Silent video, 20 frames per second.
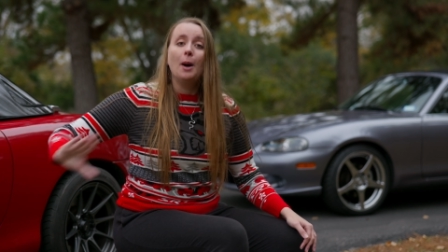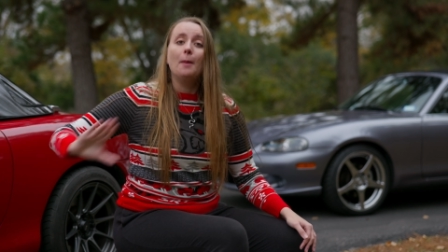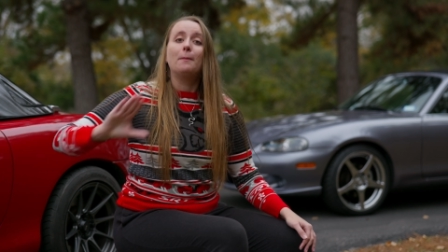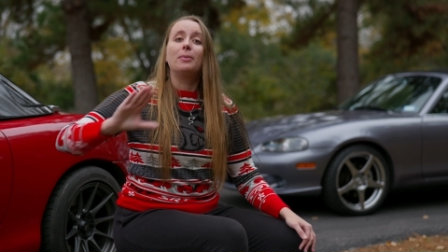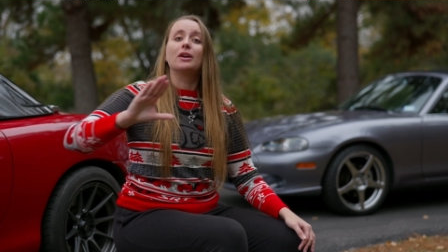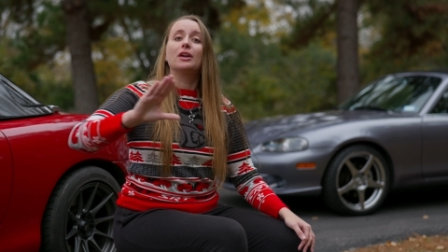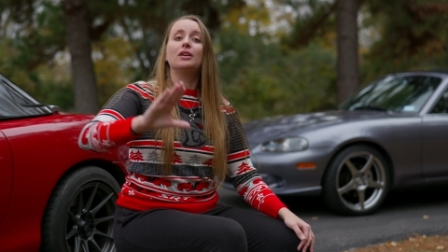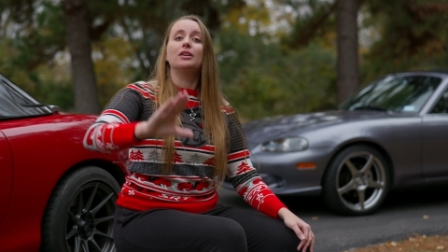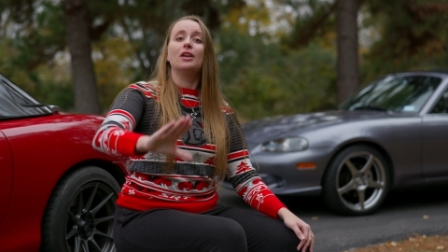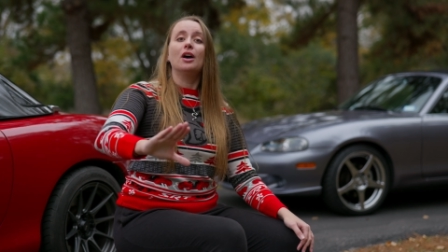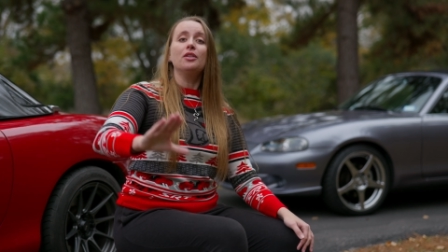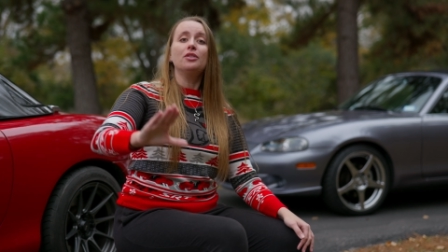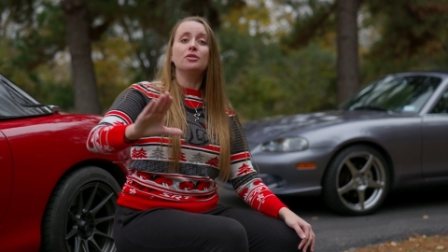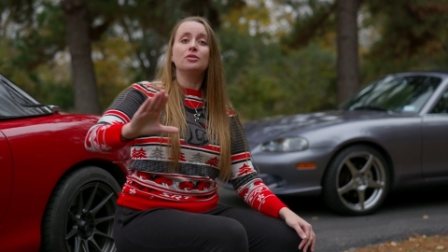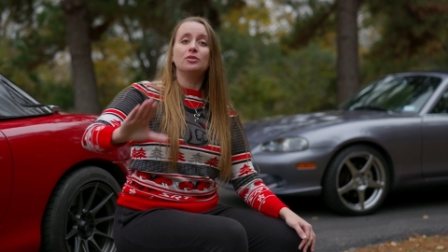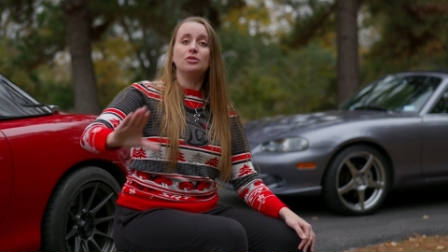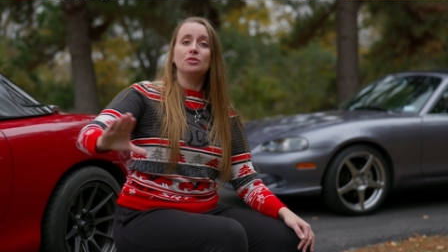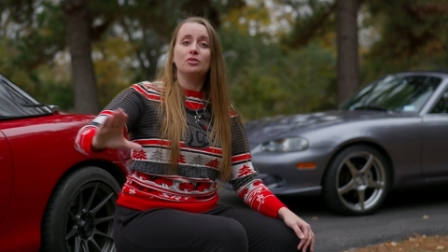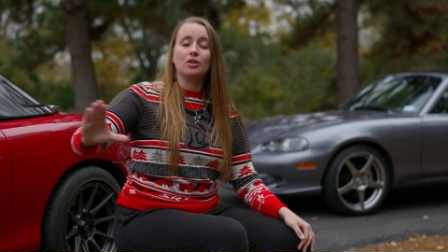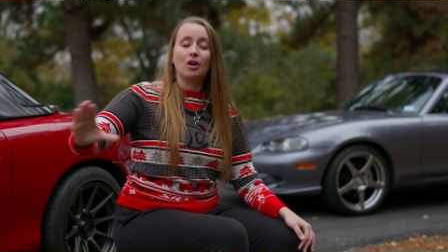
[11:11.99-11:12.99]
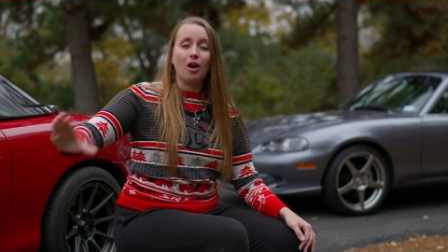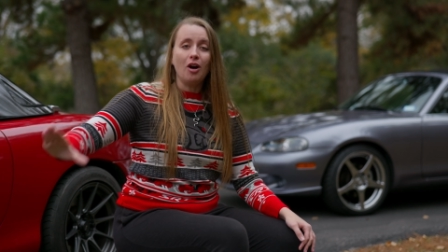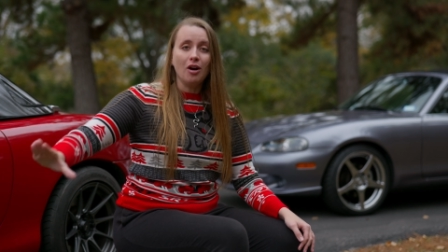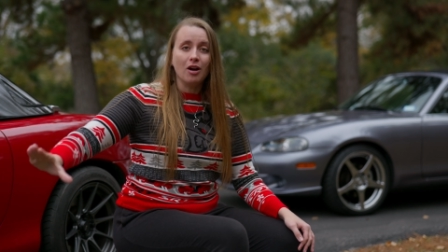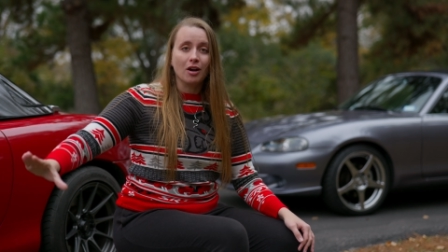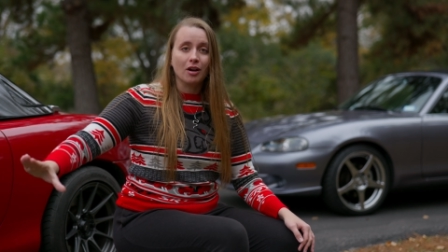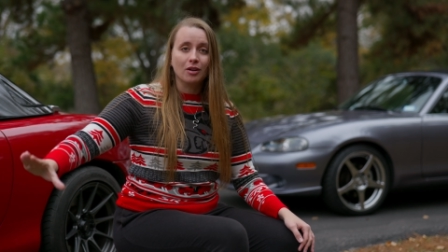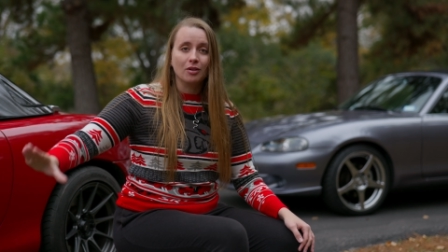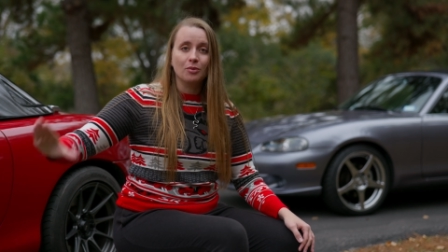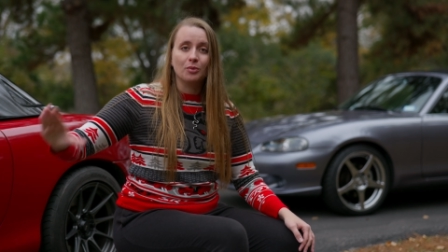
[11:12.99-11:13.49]
But another new
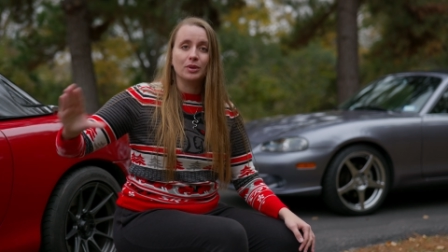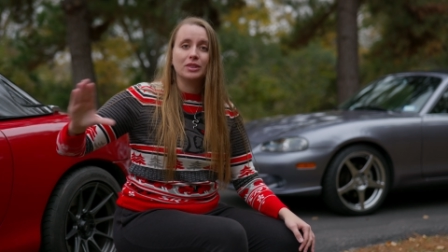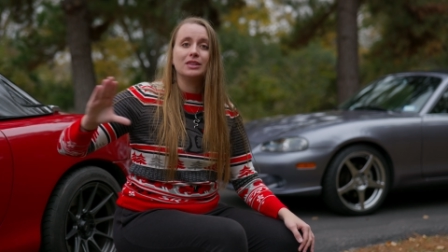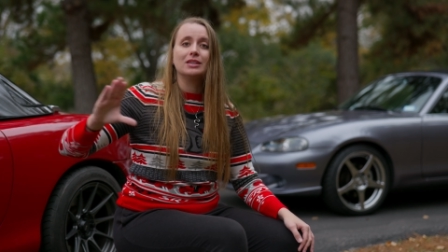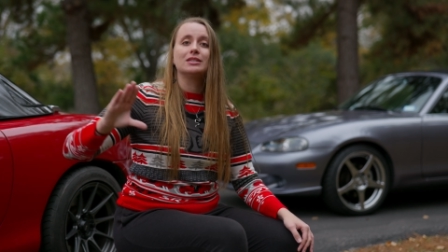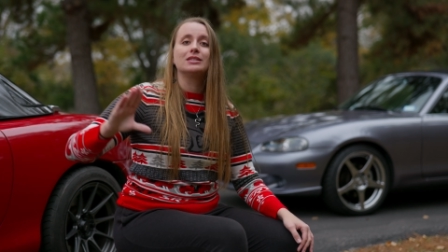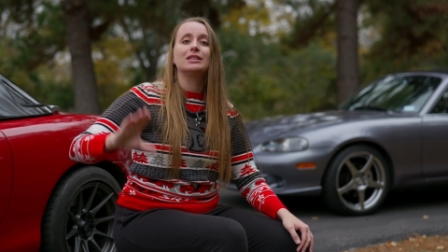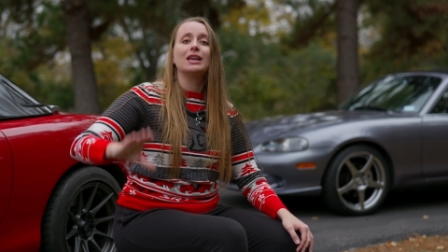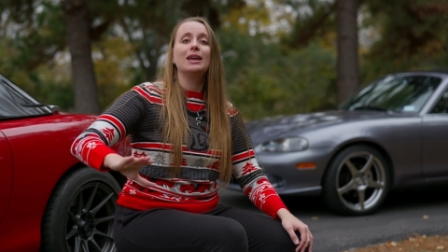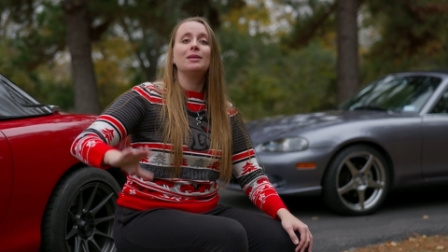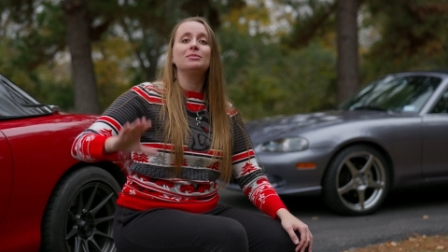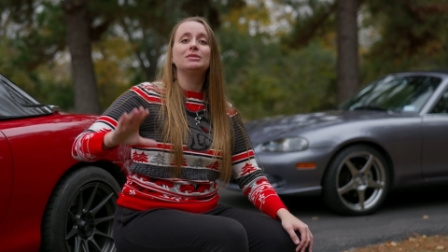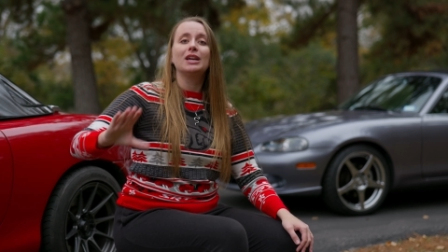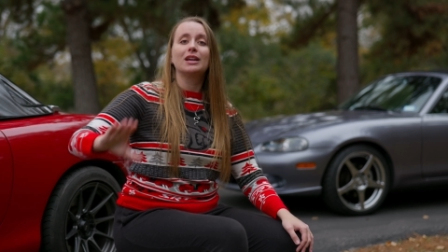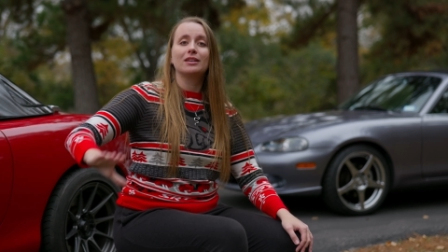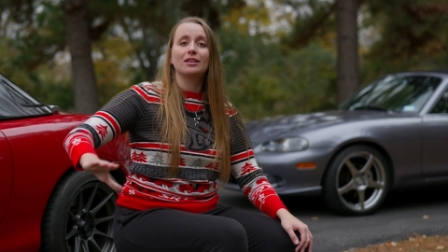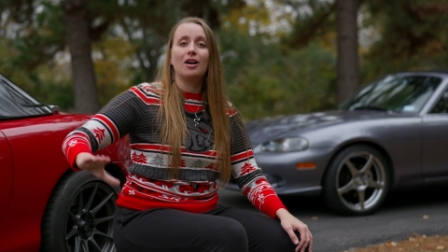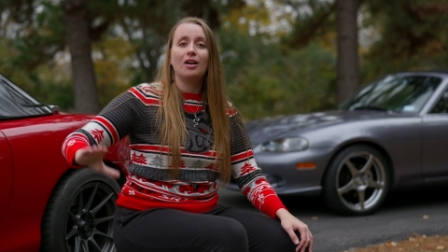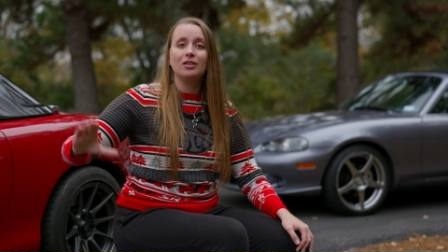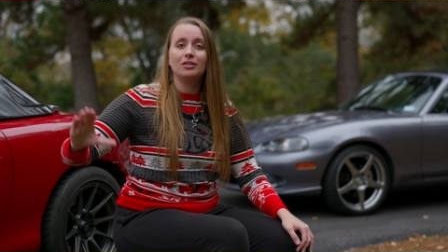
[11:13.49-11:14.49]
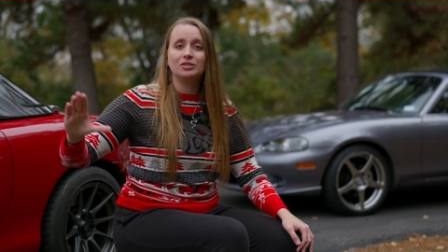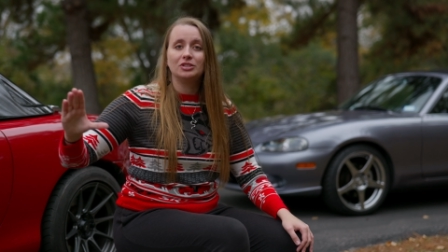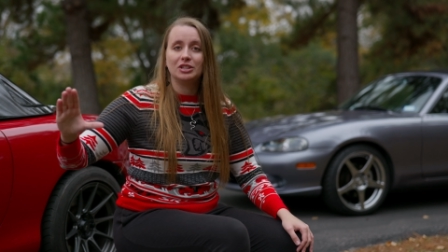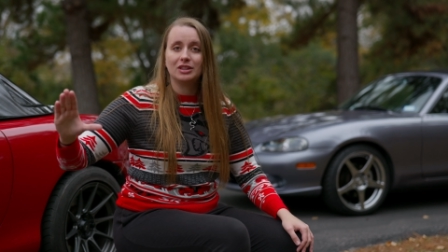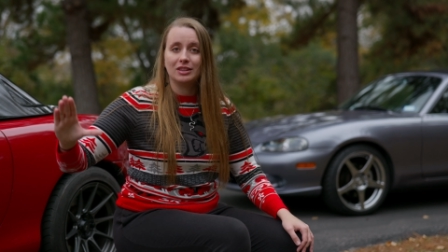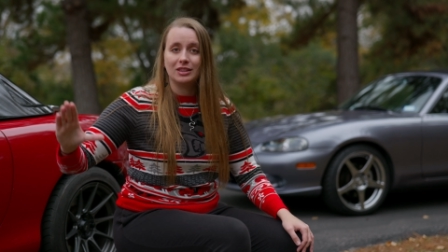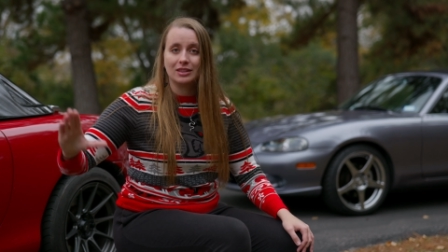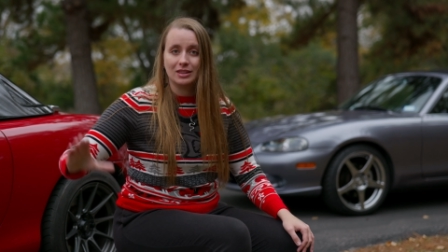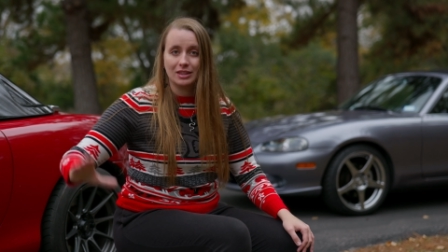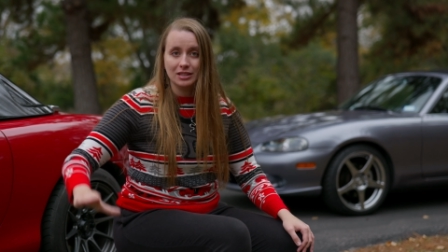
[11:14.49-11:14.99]
car with the same
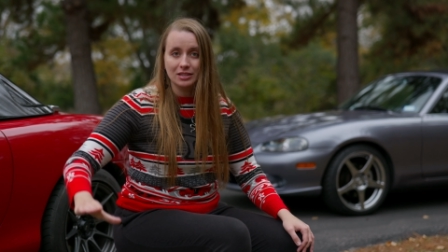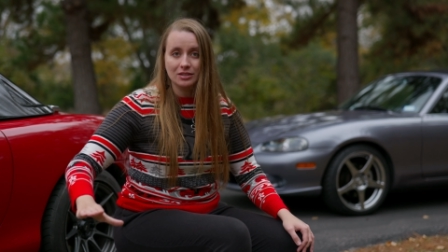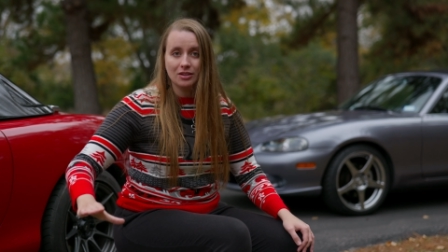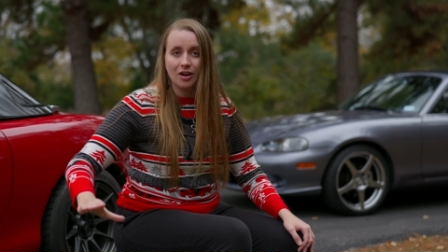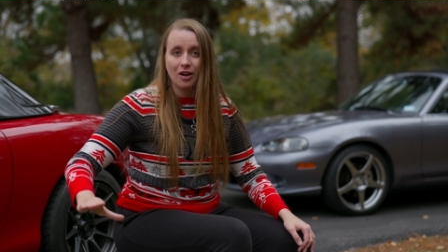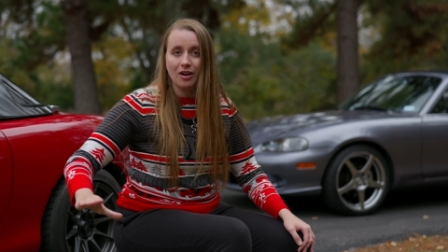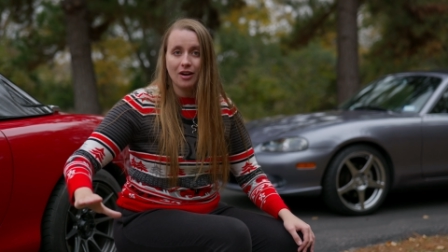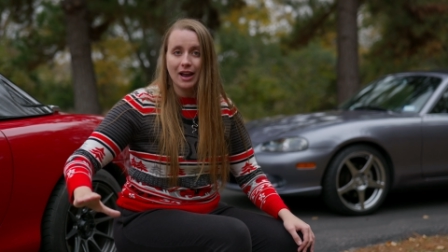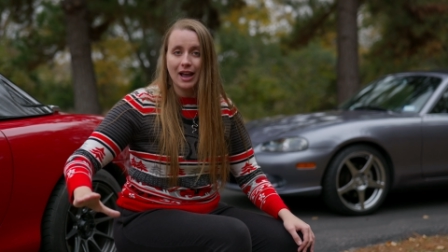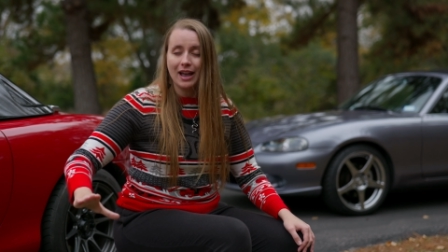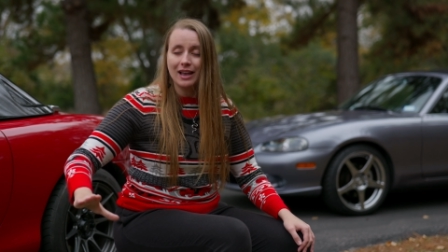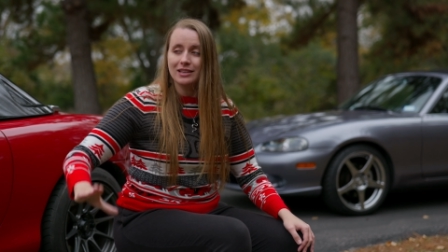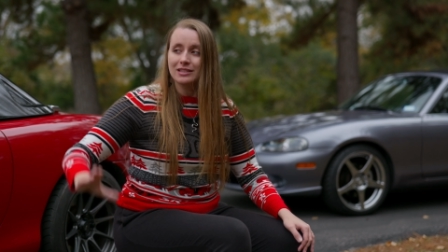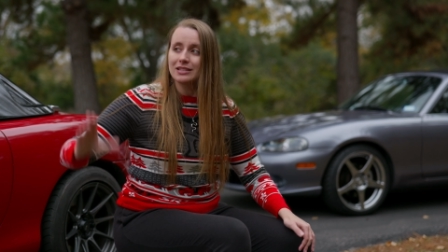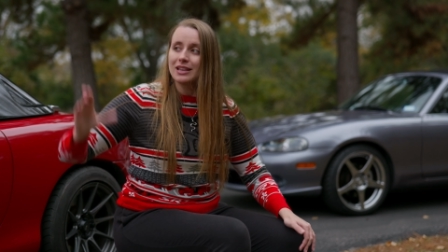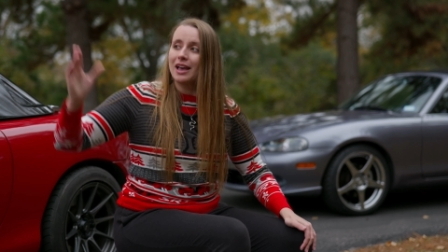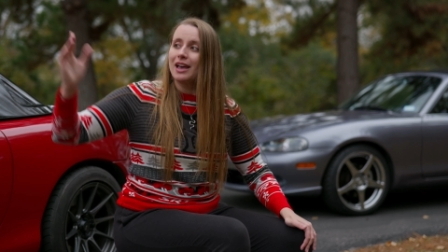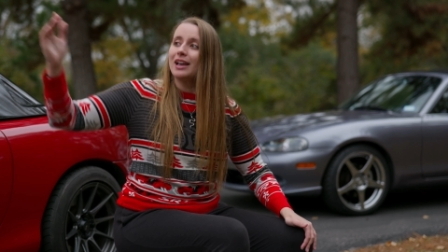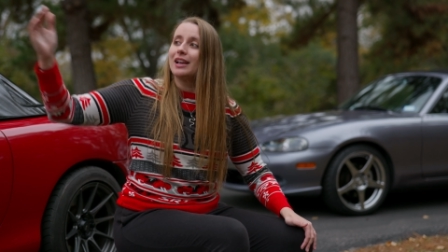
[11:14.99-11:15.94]
technology this car has